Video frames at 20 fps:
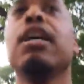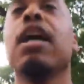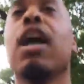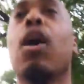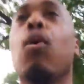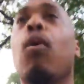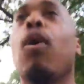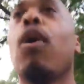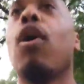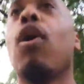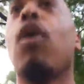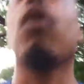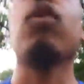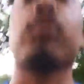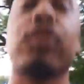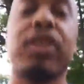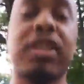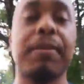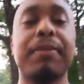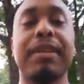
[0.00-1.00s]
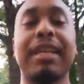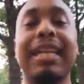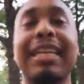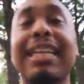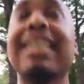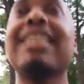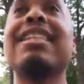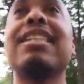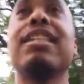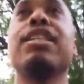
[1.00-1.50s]
a wall or something that
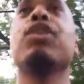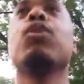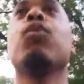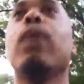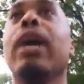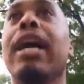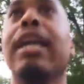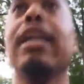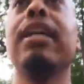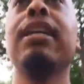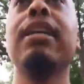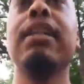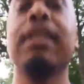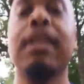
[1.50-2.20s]
gets in your way,